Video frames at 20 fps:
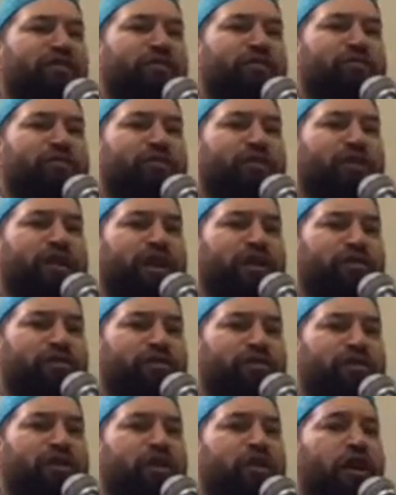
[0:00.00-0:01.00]
those
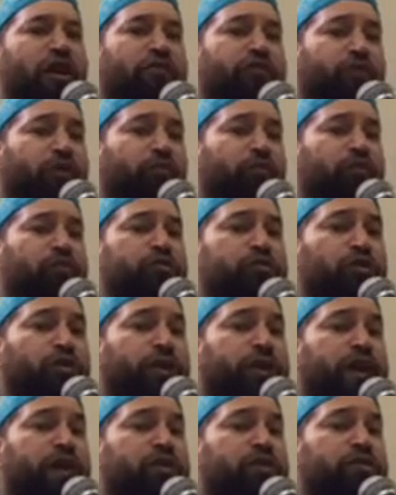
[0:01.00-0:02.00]
locations, from those
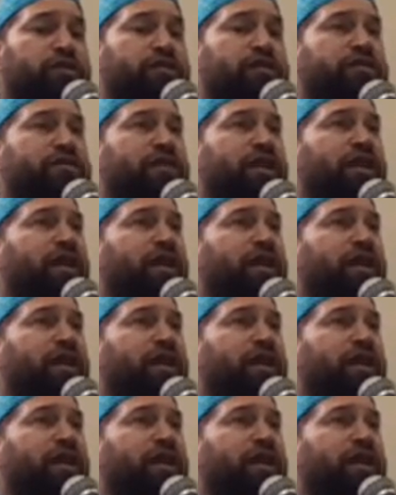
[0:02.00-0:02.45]
locations